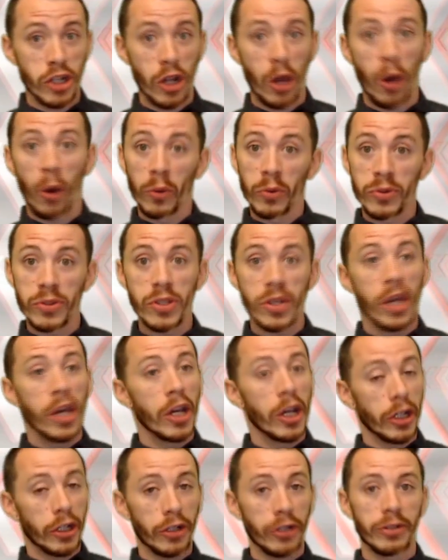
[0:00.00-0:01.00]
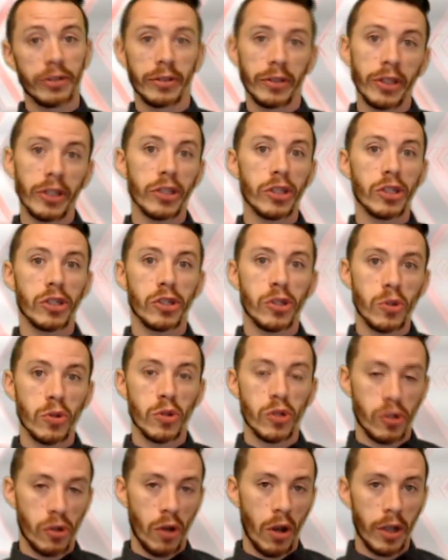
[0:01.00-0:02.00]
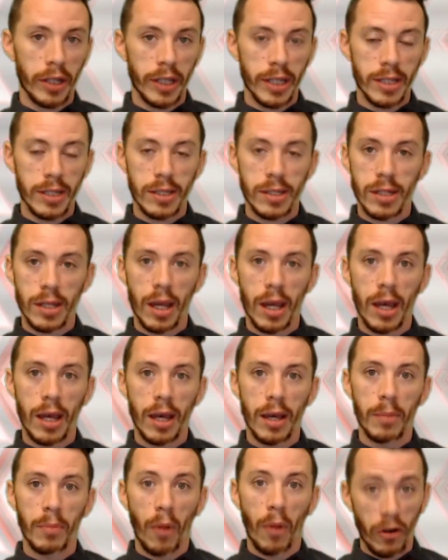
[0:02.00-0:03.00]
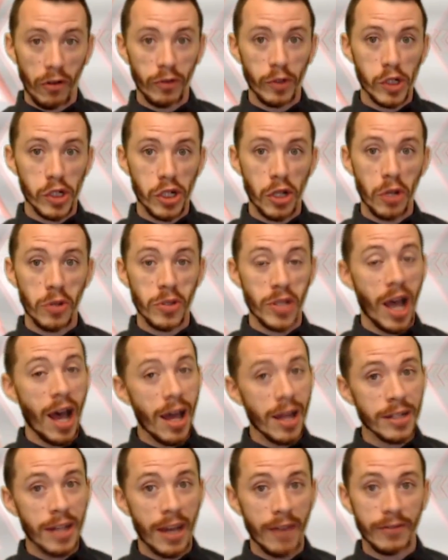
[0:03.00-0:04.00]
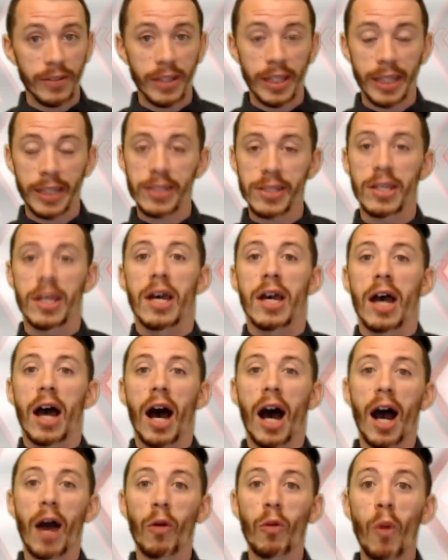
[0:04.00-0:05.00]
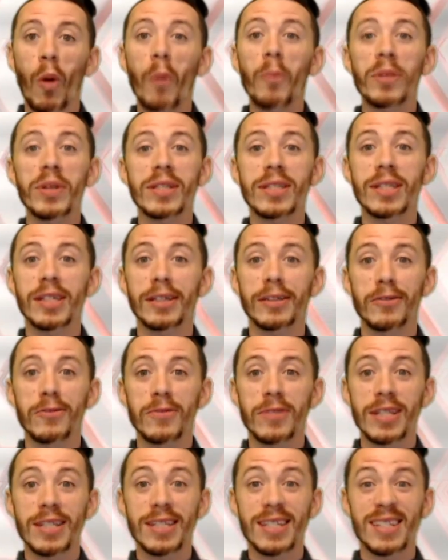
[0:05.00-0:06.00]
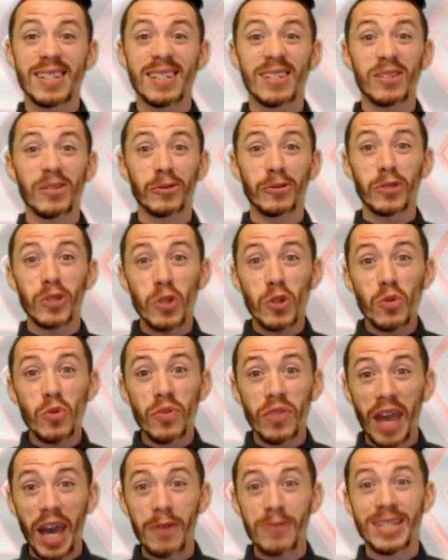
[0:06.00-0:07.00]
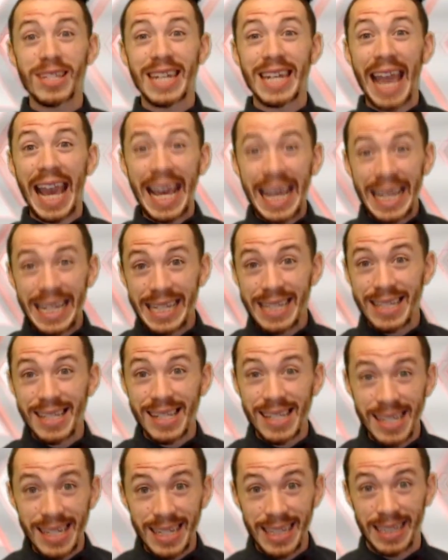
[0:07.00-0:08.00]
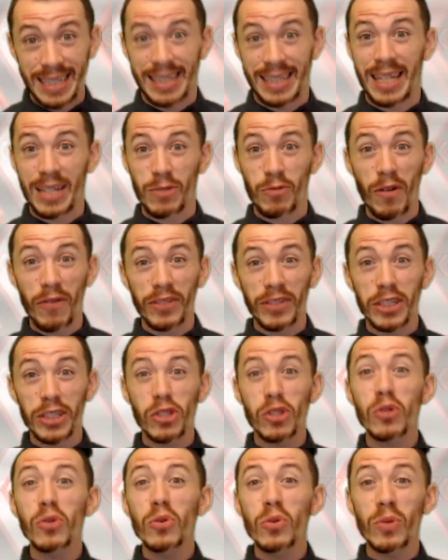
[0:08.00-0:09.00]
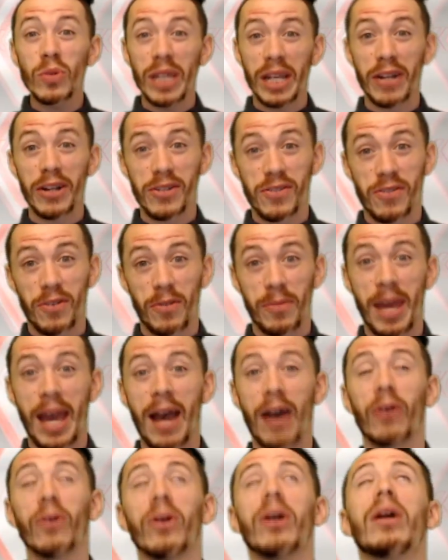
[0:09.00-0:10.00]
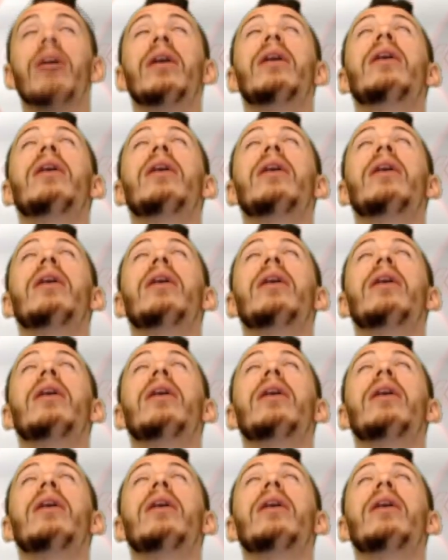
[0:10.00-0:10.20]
Jones, currently the two strongest Marvel shows on Netflix, won't be seeing new seasons until 2018. That's roughly 2 years from now.